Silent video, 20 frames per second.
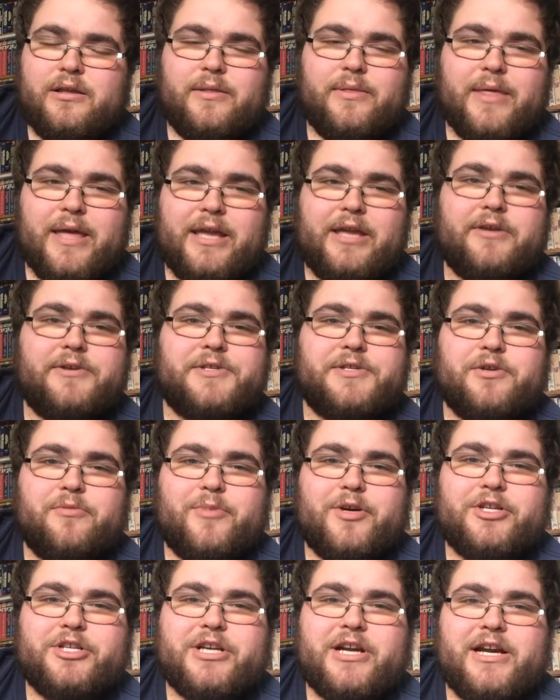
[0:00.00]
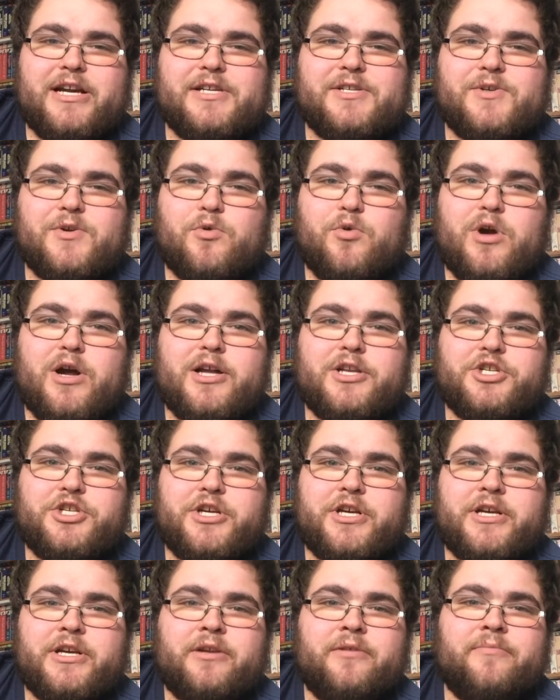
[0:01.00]
thank you so much, guys, for
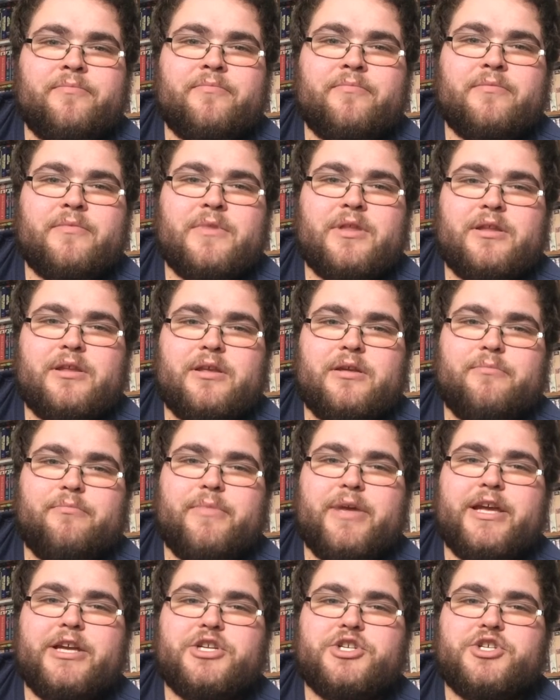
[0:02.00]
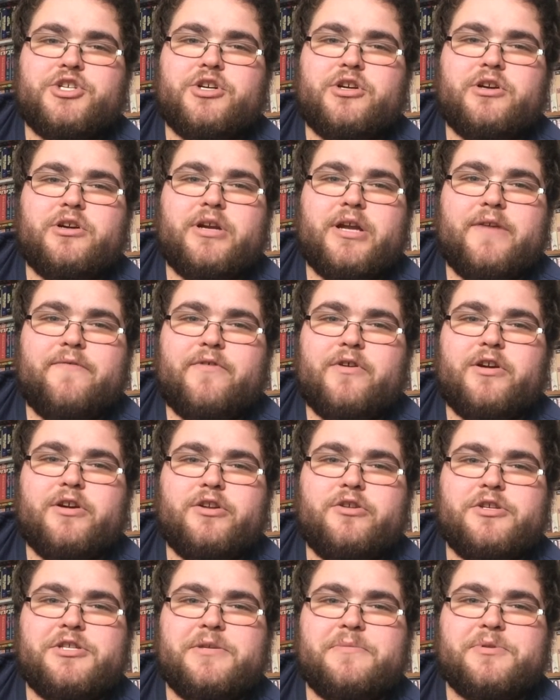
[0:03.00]
watching. Make sure, if you're a
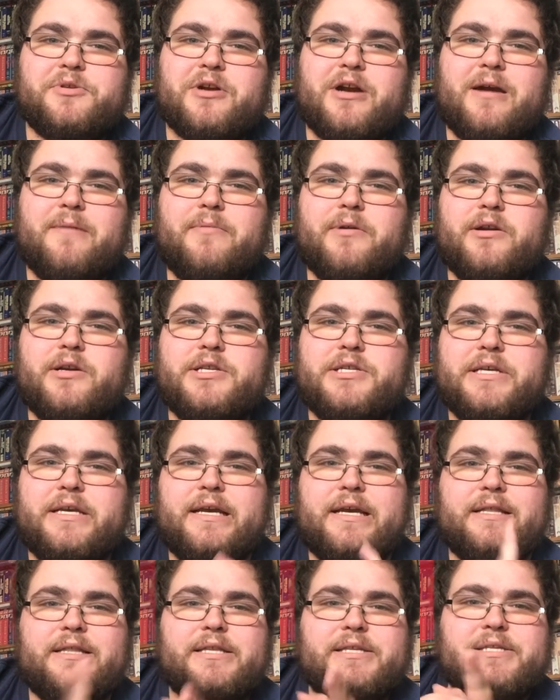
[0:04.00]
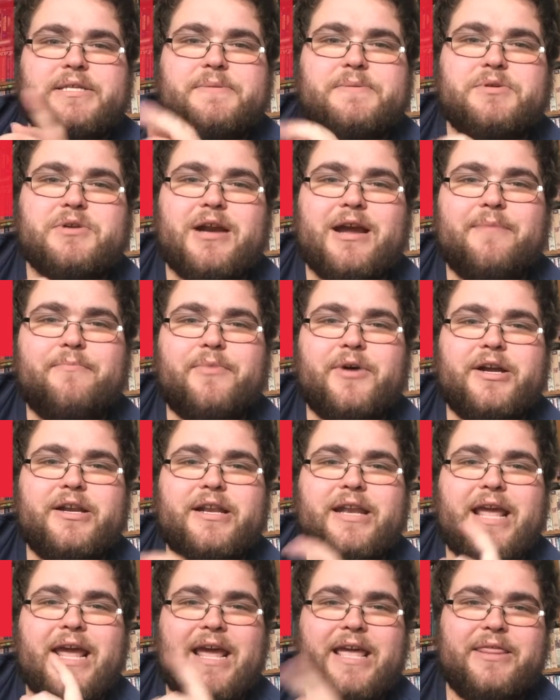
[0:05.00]
new subscriber, to hit the subscribe
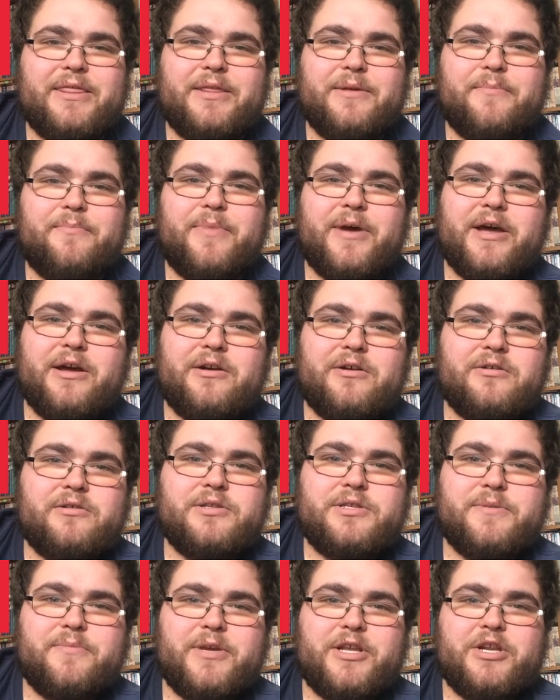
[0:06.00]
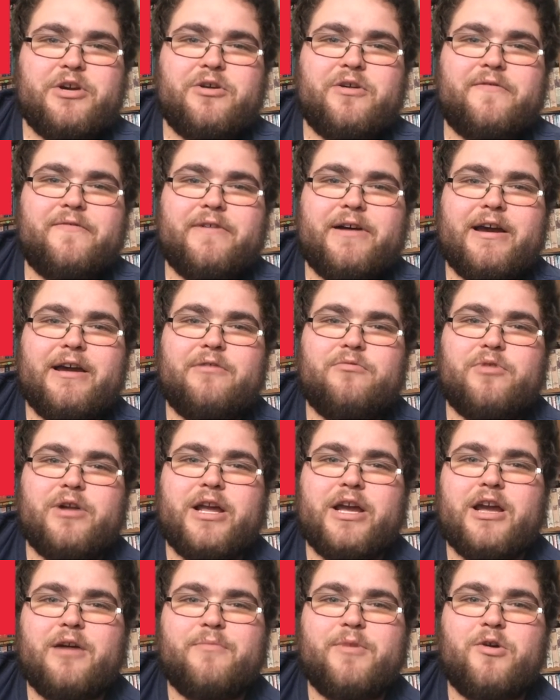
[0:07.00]
button and the bell to be notified when
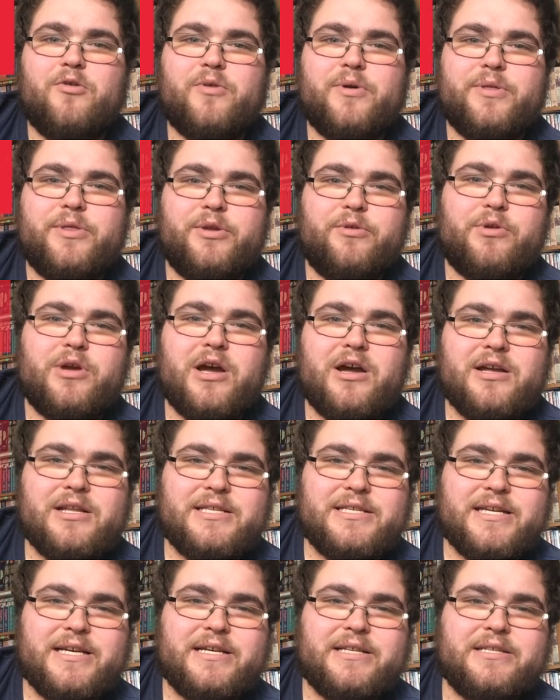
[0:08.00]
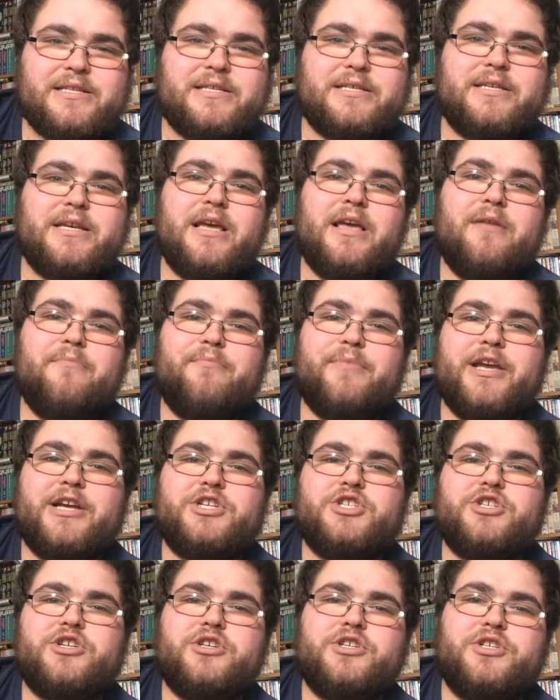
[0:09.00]
I come out with new content.
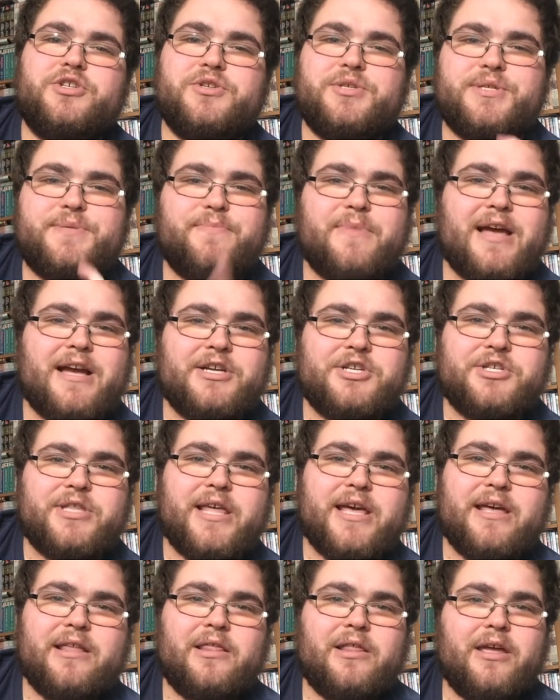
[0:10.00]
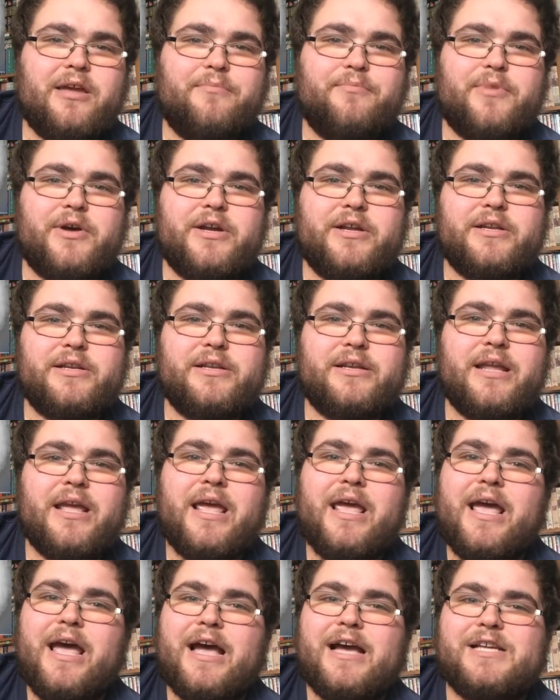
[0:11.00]
Make sure to smash that like button,
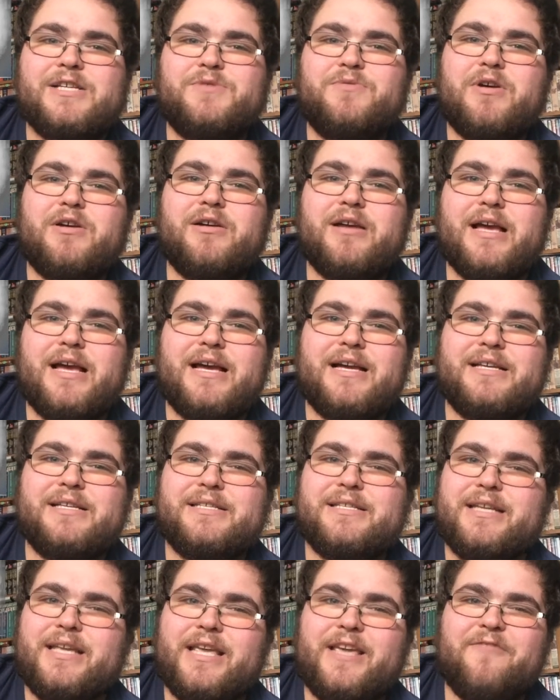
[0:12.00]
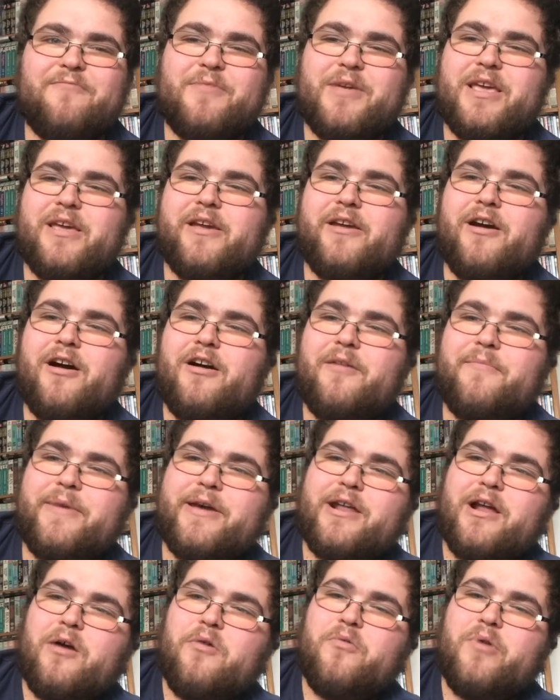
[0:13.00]
as well as give me a
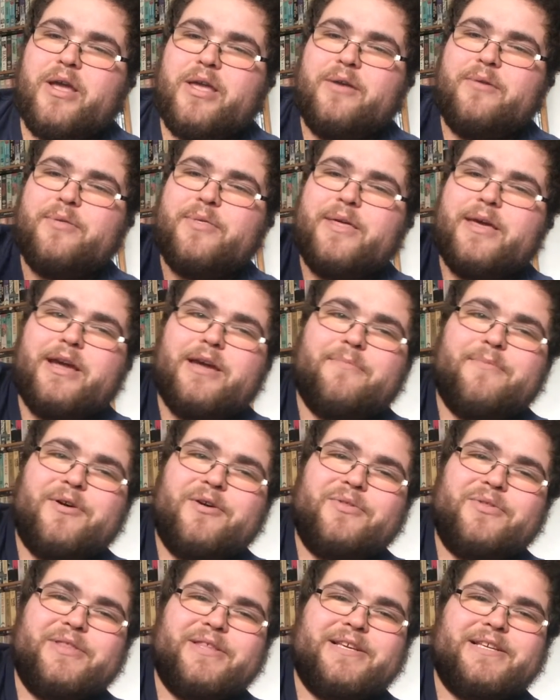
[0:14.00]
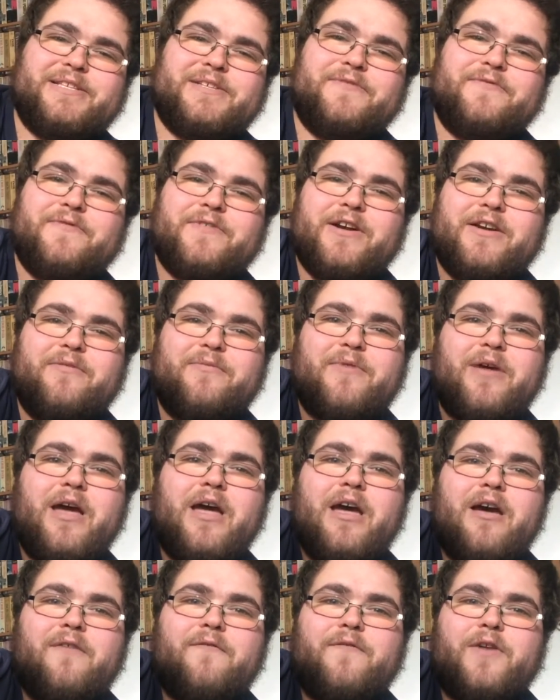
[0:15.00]
comment on what you think about this Fred
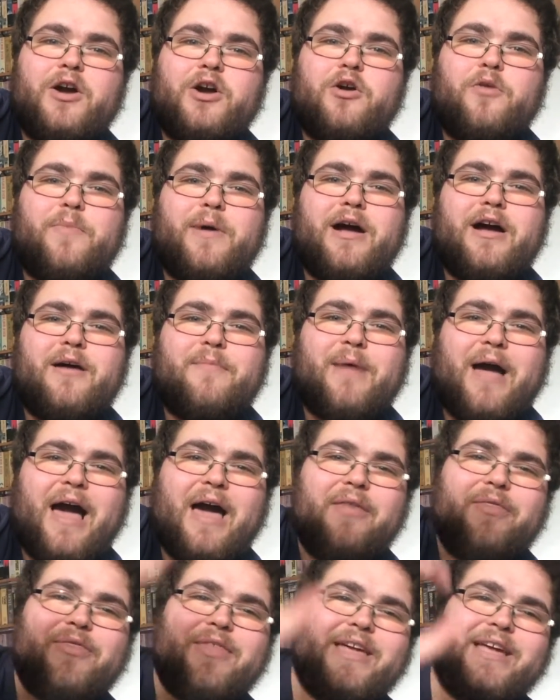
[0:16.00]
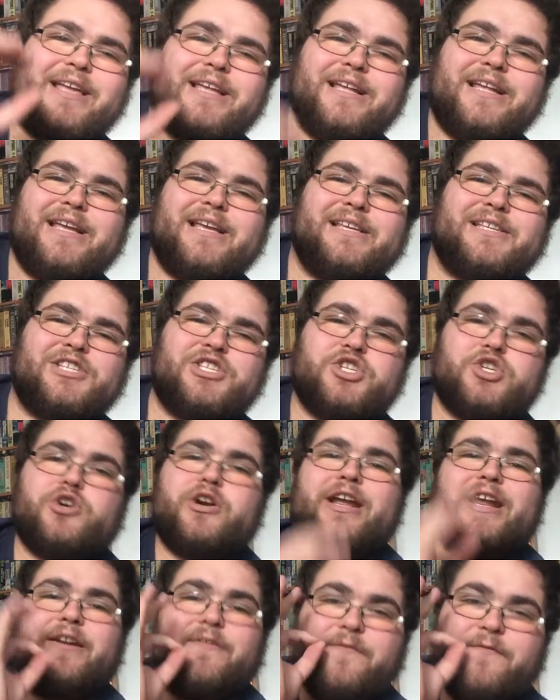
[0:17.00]
Funko Pop. I think it is
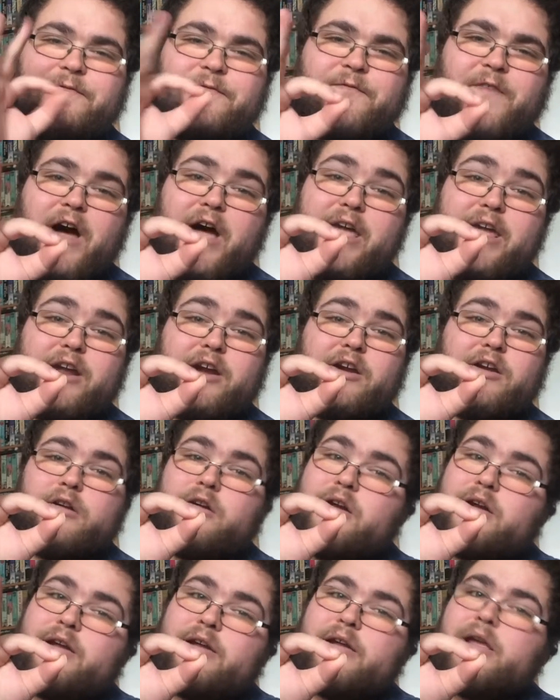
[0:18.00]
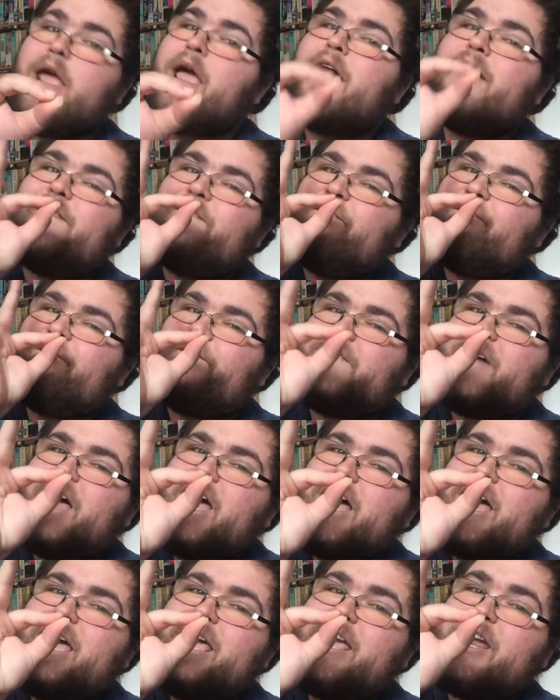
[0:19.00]
straight fire.
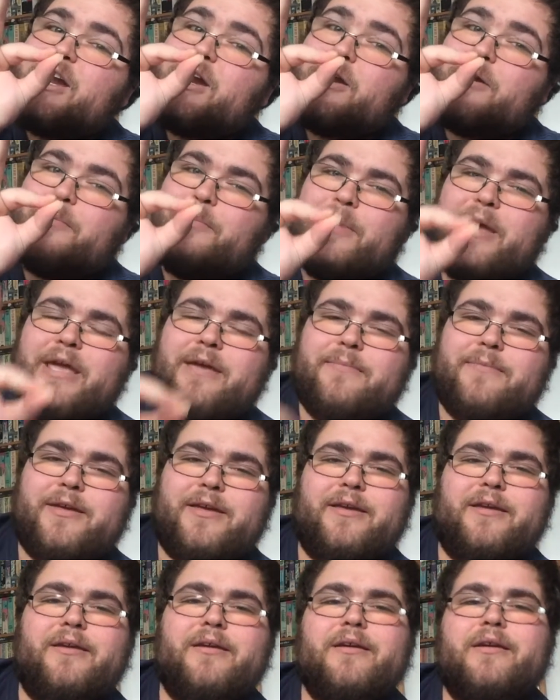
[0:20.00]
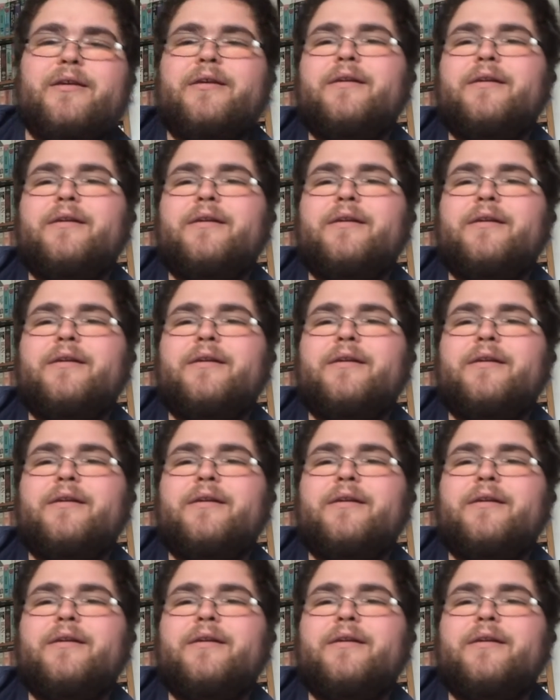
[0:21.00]
Fire, baby.